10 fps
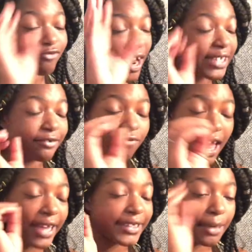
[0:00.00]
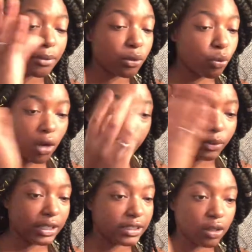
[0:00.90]
red flag number 1
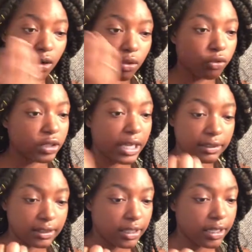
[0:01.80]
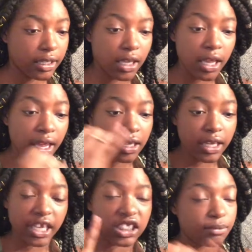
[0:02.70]
with this whole incident,
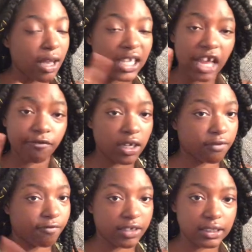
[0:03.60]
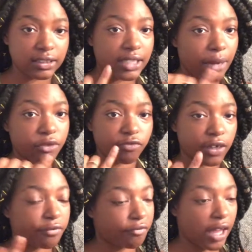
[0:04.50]
it smelled like fucking feet. That was
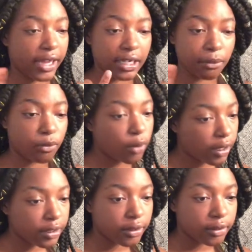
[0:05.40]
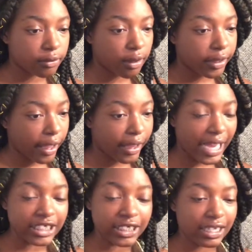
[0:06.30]
red flag number 1. Okay,
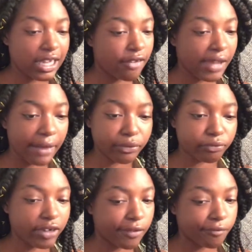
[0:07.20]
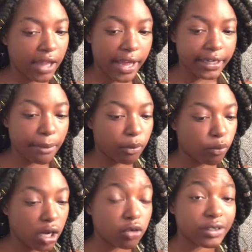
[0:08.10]
I should have left after red flag number
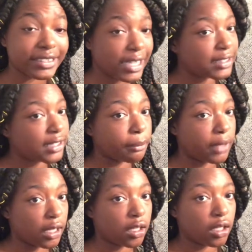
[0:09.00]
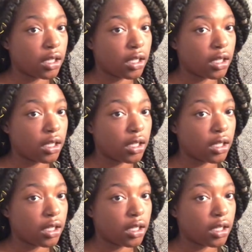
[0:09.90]
1 or said something.